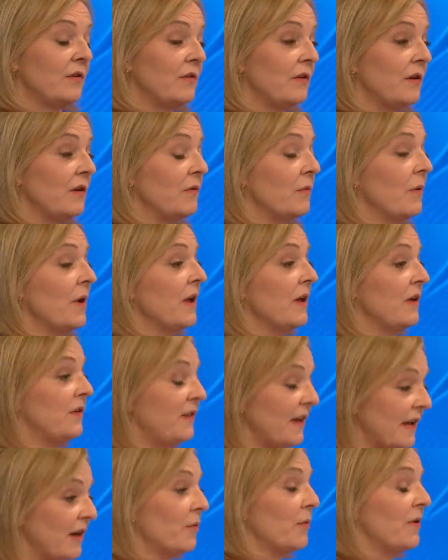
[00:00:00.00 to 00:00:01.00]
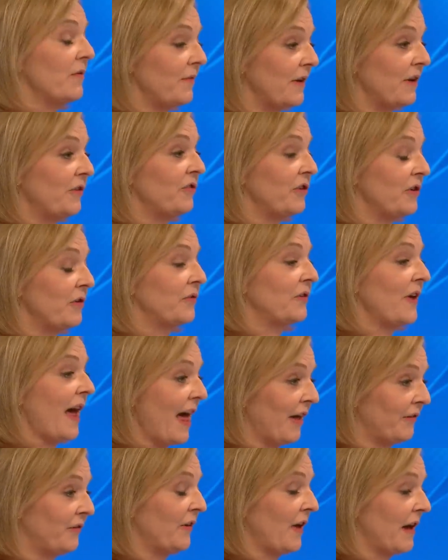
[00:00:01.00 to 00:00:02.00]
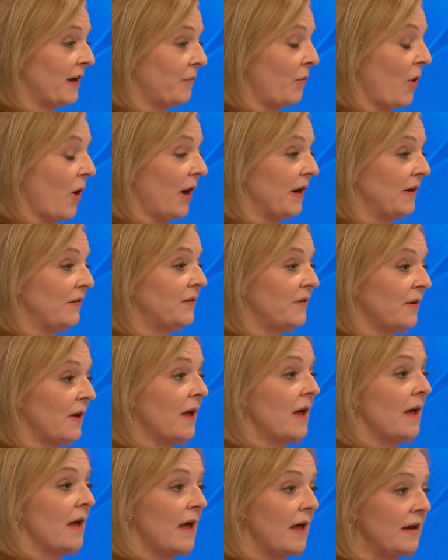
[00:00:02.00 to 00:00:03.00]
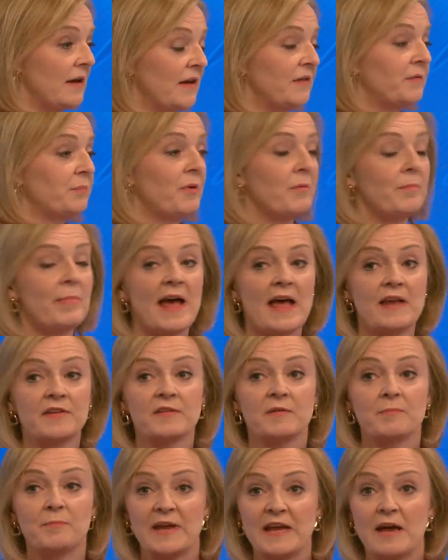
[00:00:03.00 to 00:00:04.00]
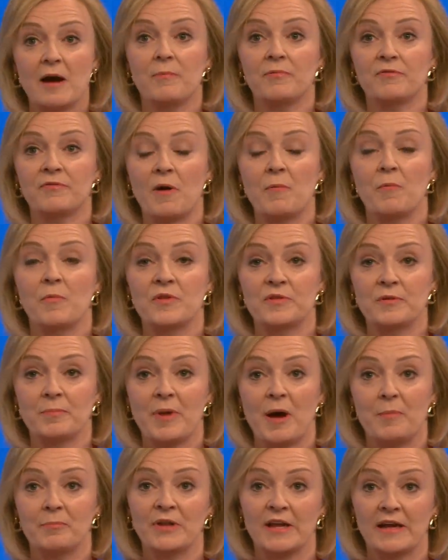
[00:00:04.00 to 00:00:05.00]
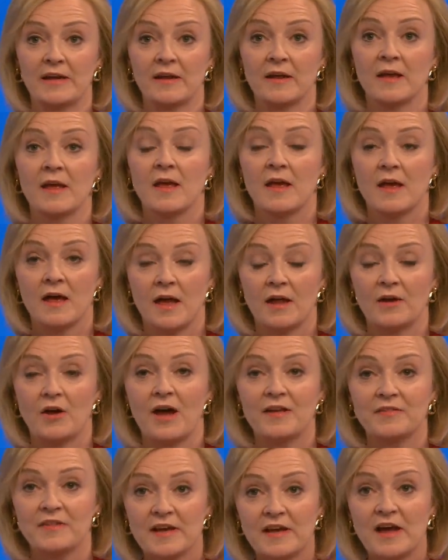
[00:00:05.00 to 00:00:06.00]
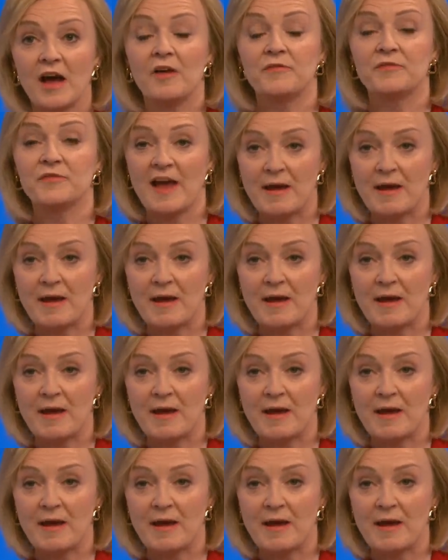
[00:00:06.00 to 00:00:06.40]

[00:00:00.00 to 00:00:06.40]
to deal with issues as they arise, okay. and is prepared to be upfront with the public. Okay. And I think I've